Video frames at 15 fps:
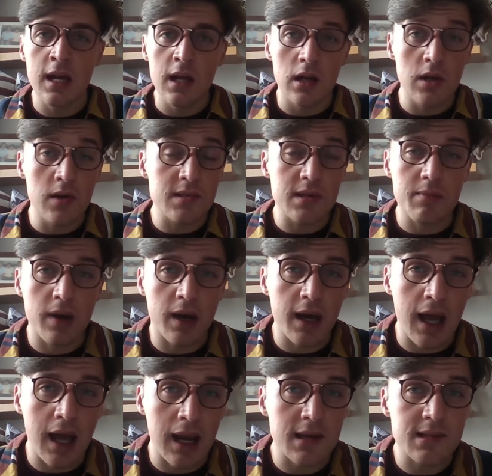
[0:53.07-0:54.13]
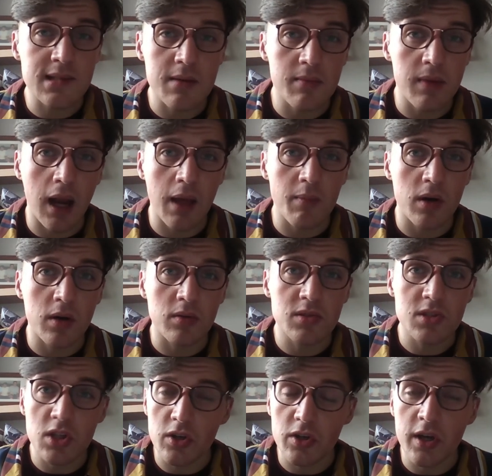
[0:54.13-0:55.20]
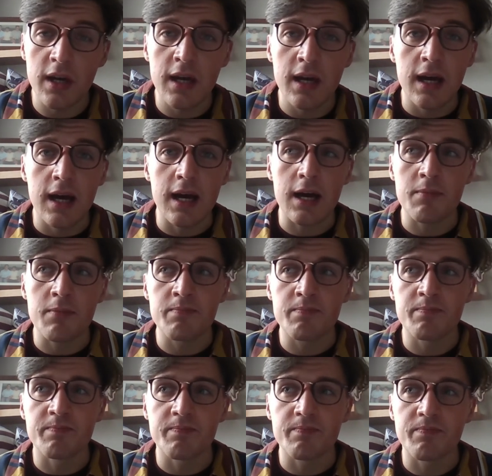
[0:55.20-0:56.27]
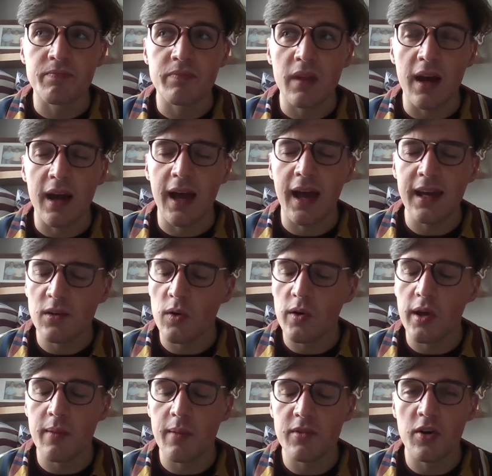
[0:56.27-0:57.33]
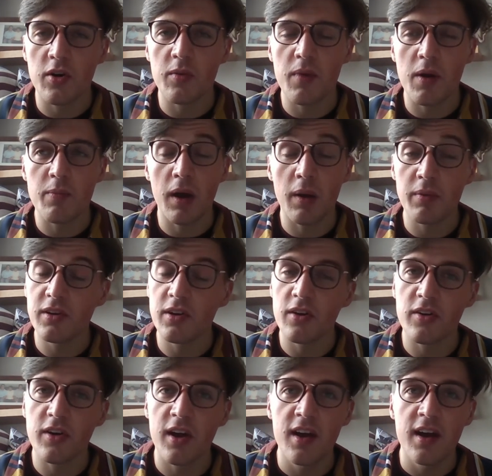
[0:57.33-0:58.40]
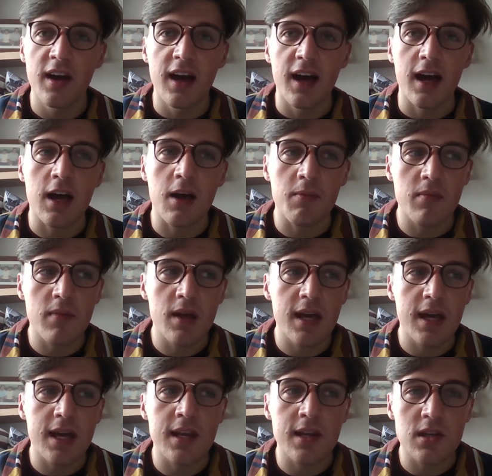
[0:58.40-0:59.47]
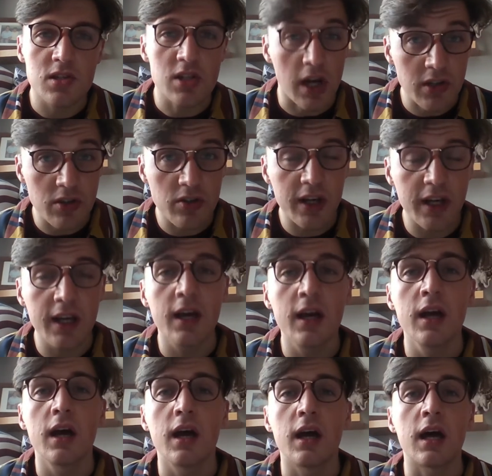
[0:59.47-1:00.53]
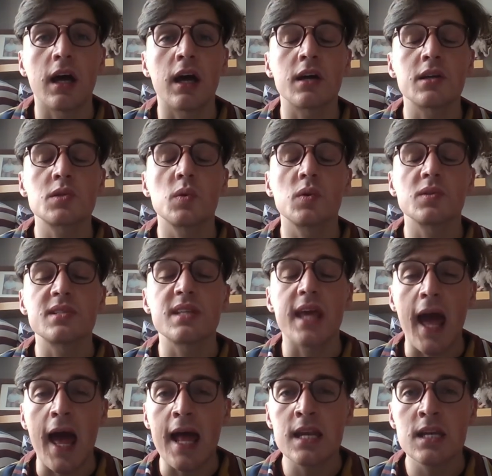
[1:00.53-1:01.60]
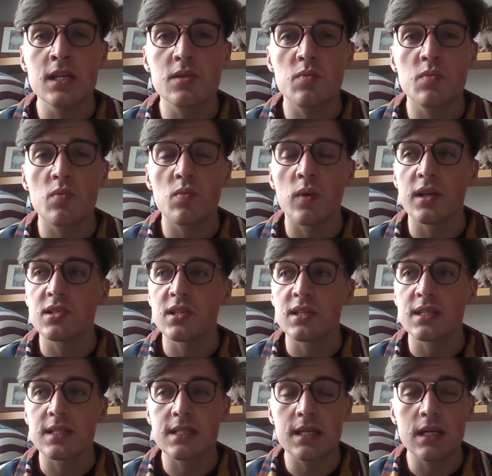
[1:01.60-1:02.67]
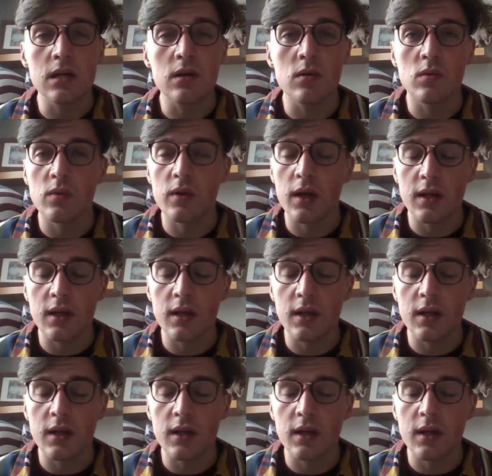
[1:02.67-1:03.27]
losing my Alaska Malamute dog, um, I hate calling him dog, my puppy dog, um, in January uh, towards the end, which is still